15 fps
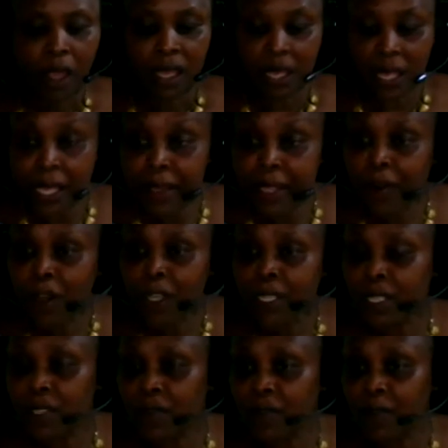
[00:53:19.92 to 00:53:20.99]
in the
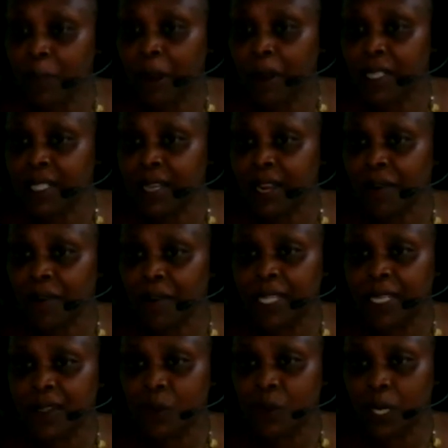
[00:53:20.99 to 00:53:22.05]
context of the Paris Agreement
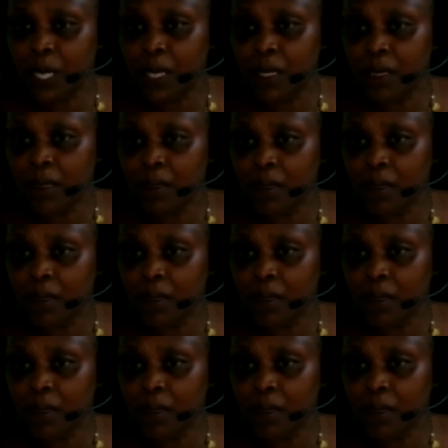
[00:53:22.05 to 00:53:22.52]
as well.